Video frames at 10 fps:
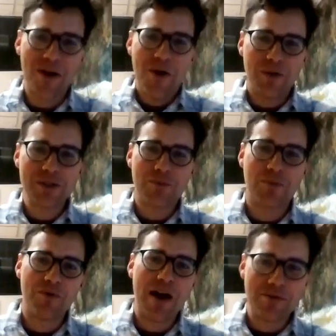was a
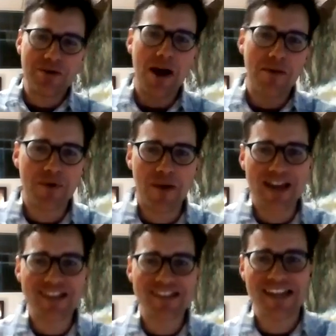profound
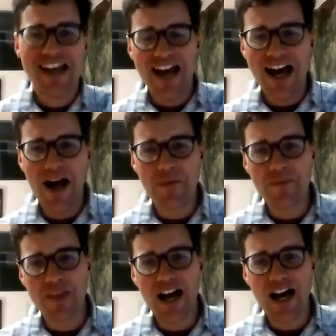compromise,
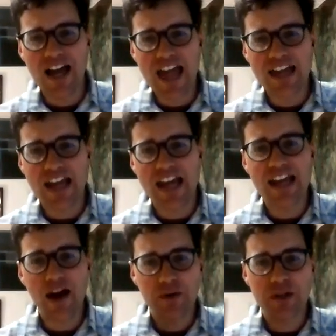and
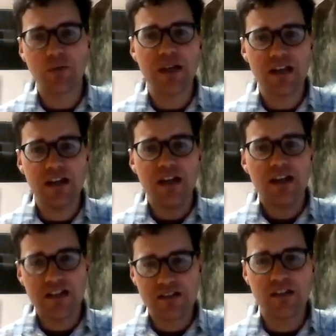how can we
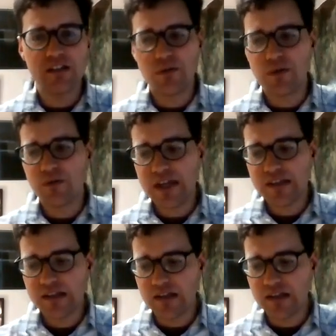continue
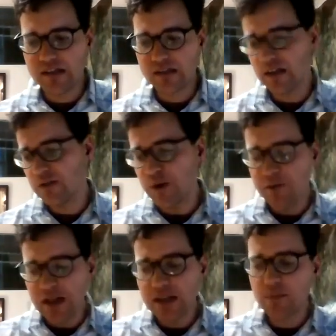advancing this?
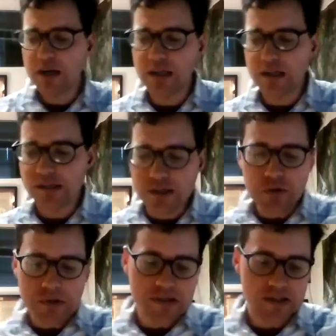If anybody is
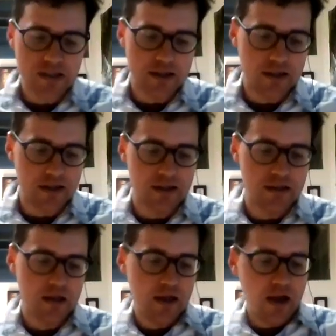interested
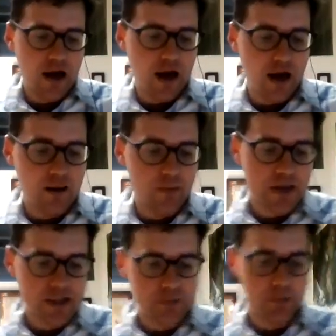in
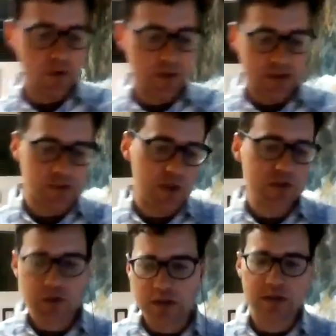exploring,
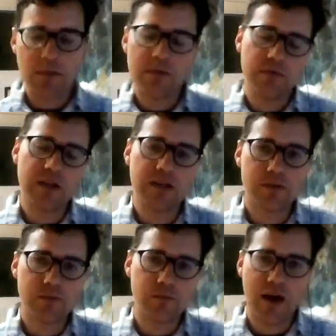especially some of
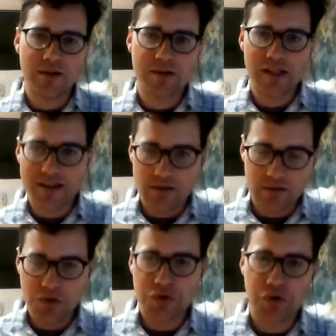these models like
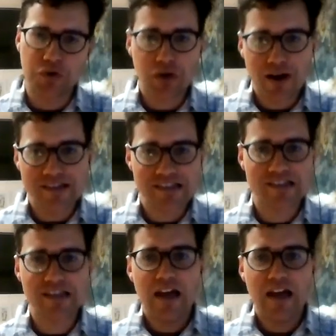user trusts,